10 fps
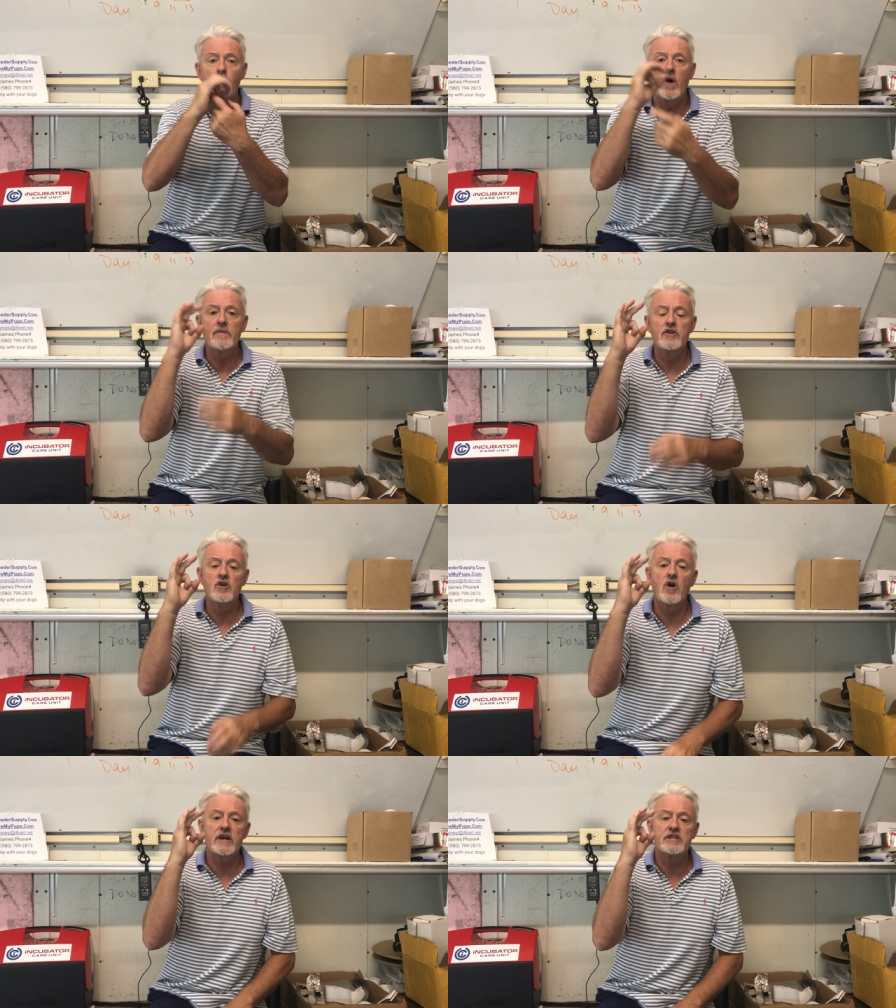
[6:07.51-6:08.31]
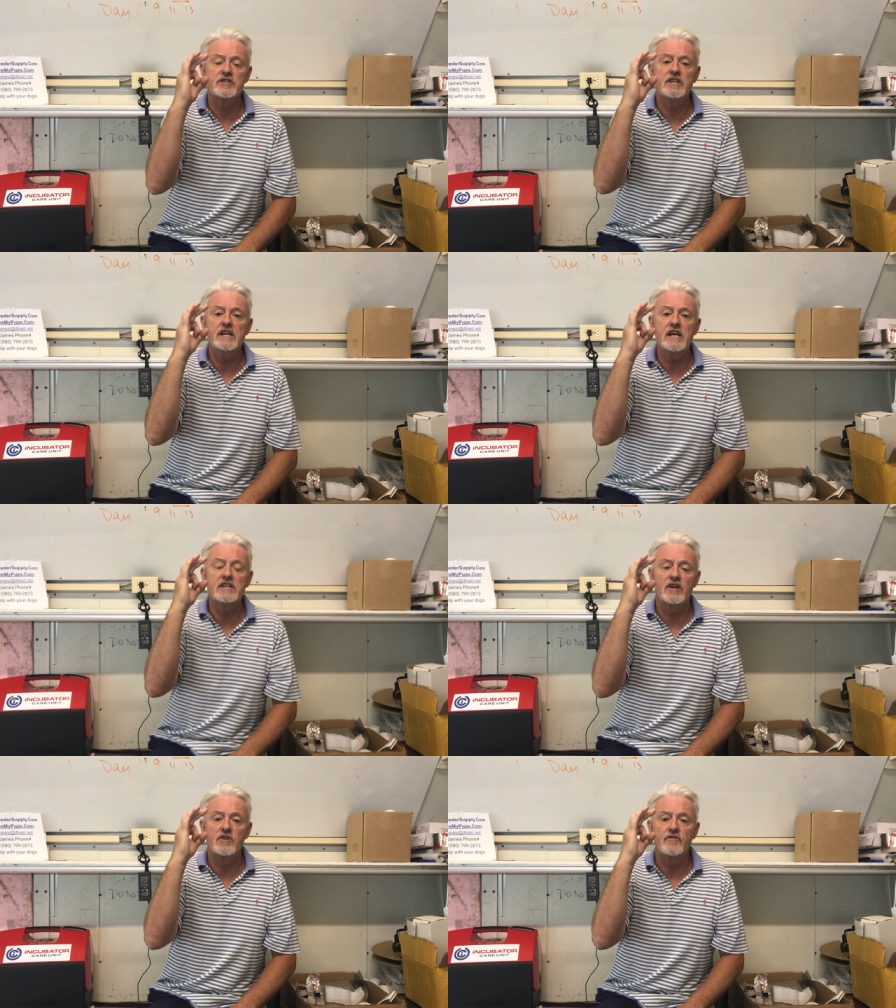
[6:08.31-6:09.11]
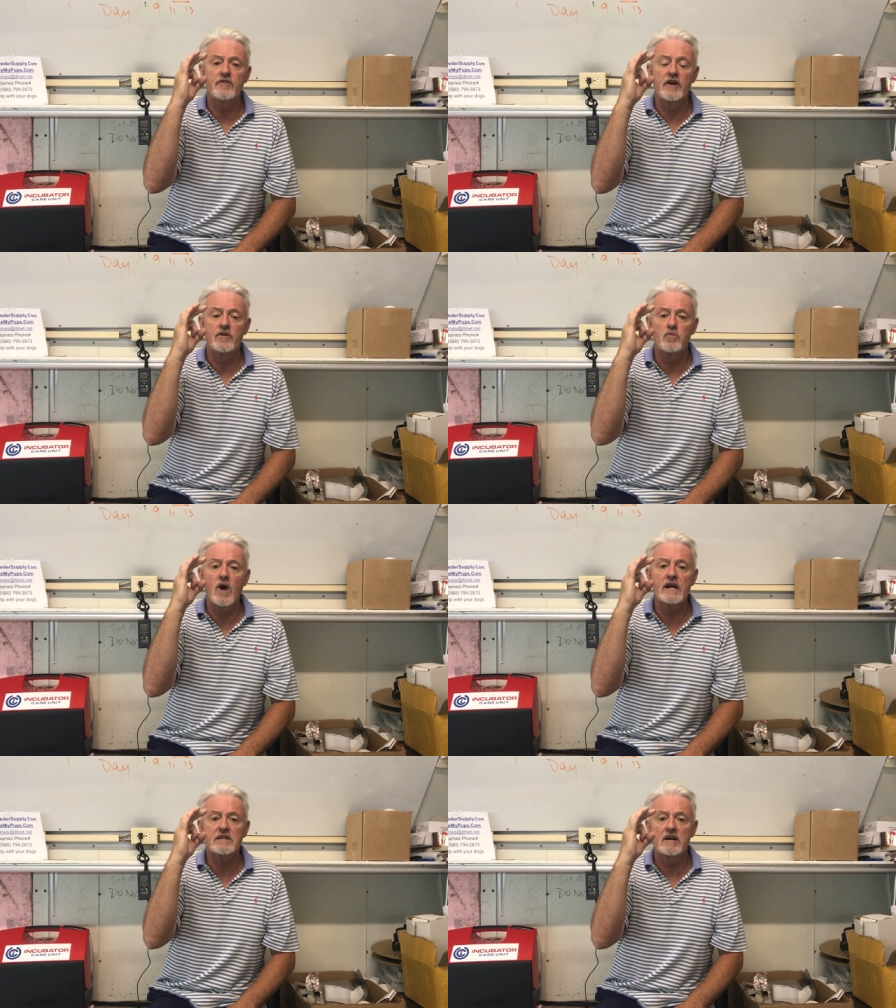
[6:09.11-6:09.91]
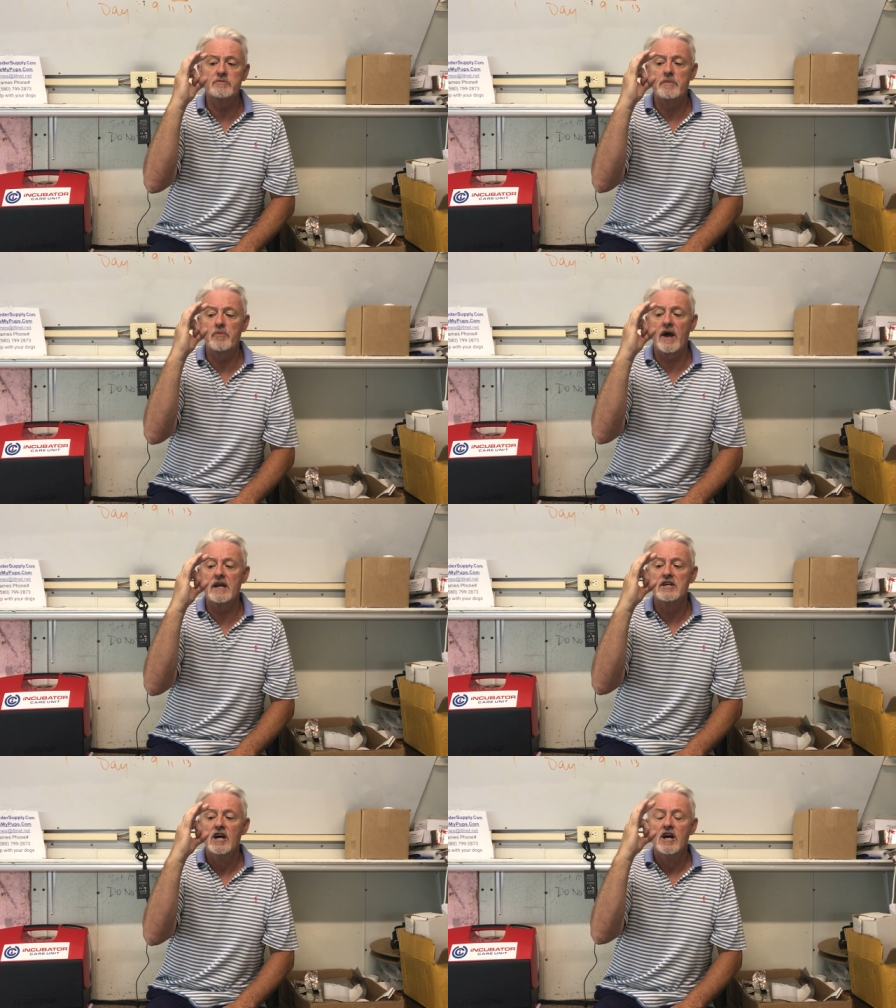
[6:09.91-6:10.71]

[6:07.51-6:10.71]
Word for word: When the dog is in heat at the, at the right time to be bred,